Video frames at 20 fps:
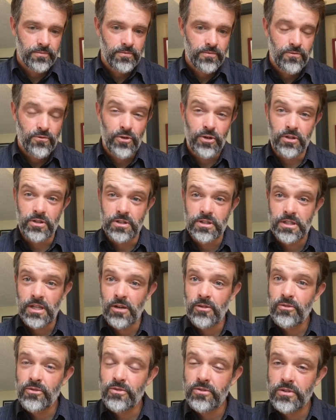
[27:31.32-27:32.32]
for
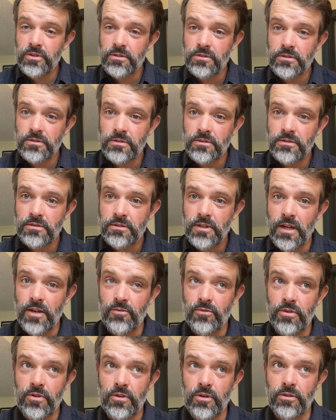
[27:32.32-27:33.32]
yourself and
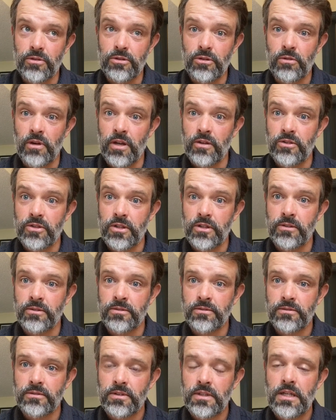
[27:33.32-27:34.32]
for those around you.
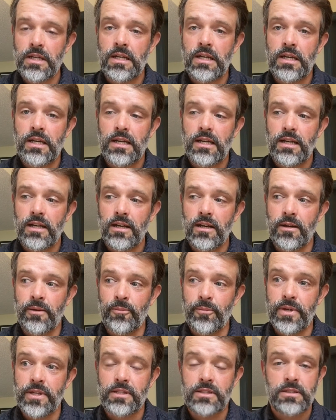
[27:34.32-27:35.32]

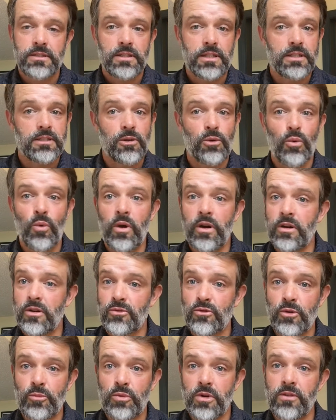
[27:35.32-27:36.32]
It's a
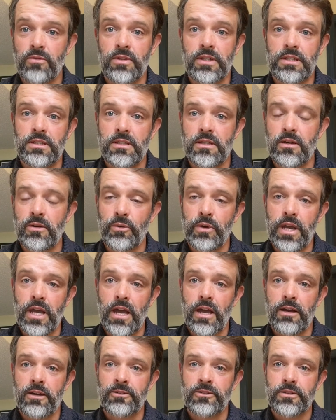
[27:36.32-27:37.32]
wonderful privilege that we
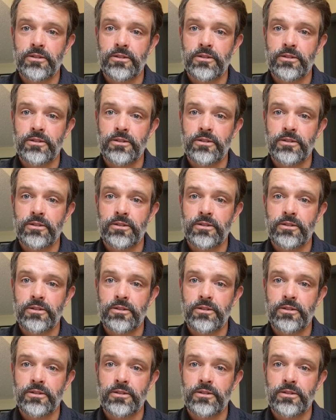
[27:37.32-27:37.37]
have.